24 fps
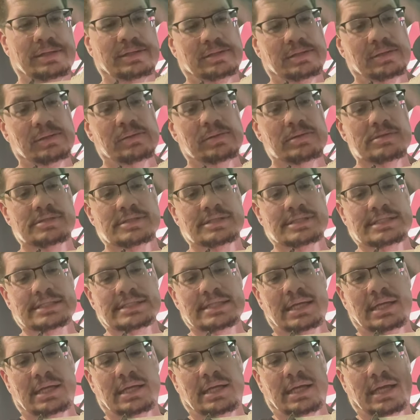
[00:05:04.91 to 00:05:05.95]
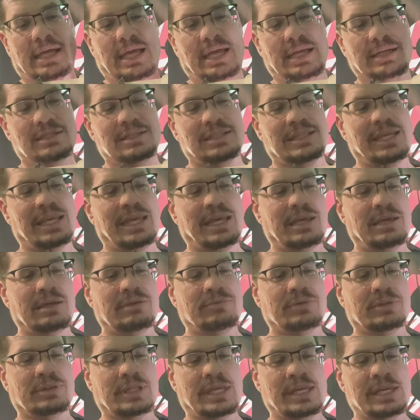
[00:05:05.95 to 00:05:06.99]
So I actually have
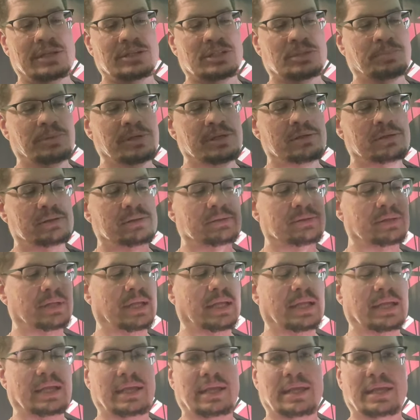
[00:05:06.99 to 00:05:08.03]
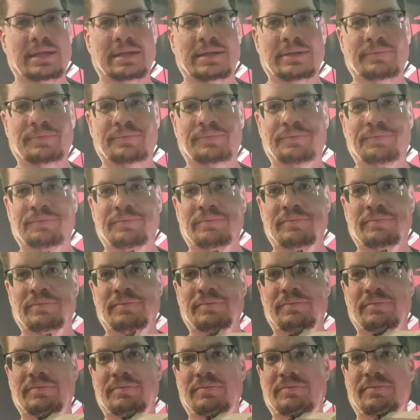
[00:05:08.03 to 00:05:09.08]
a land speeder in
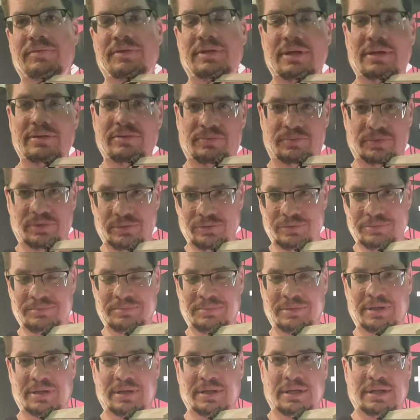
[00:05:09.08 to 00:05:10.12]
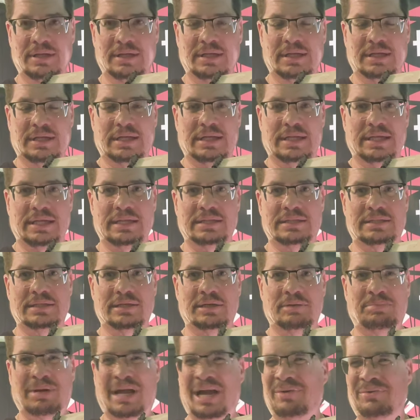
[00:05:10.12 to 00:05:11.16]
the other room. It's a
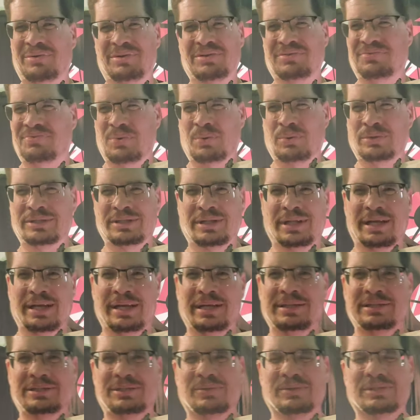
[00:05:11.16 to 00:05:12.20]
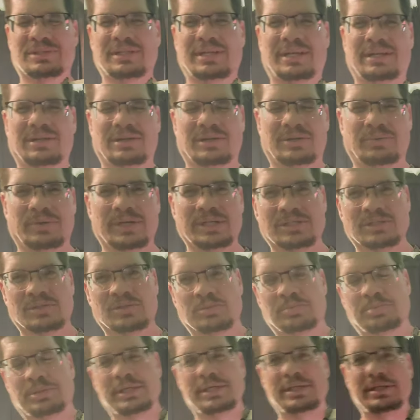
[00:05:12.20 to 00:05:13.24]
Power of the Force line, so it's not an original
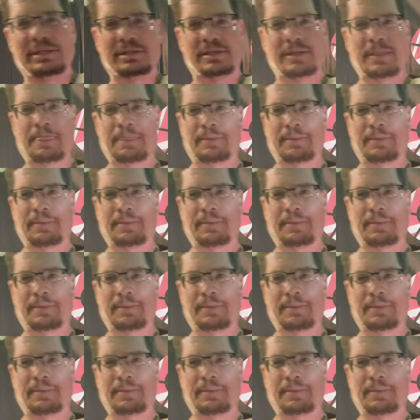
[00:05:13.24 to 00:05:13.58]
piece.